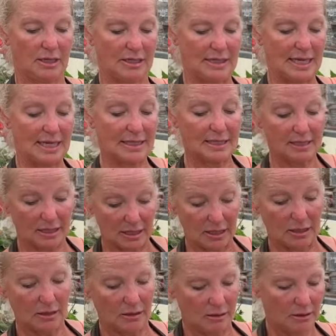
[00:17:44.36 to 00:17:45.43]

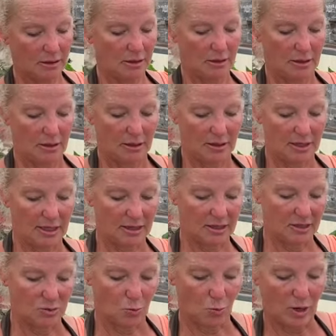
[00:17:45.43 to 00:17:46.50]
density that
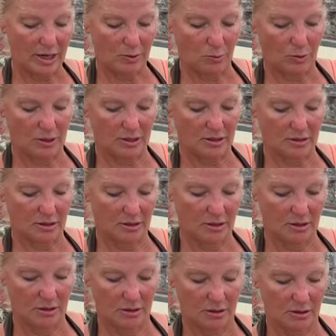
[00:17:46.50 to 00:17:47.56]
this white one is
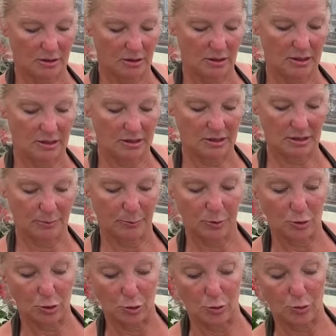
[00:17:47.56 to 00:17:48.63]

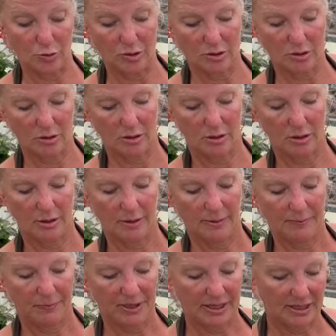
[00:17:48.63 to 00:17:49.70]
produced.
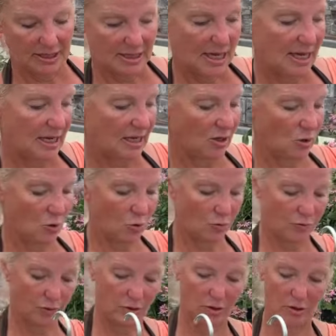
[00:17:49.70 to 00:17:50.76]
That's taking
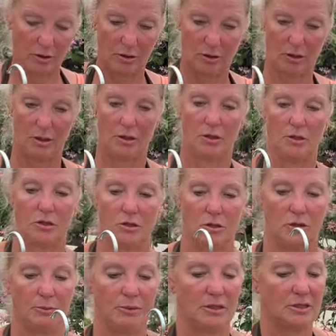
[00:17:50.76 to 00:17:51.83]
over. So
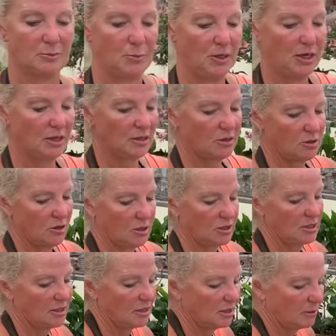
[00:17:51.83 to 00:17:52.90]
let me spin it so you can
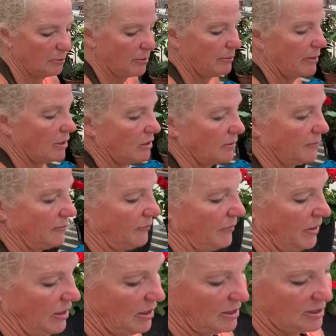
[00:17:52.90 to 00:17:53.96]
see a little bit better.
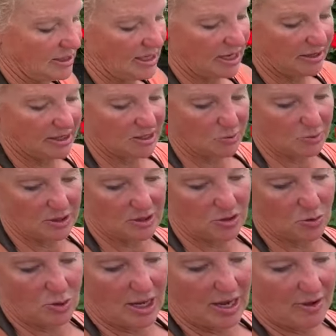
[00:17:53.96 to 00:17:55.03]
See how this one is
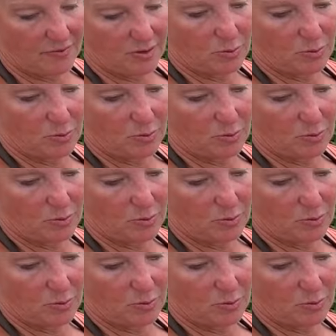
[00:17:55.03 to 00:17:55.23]
so heavy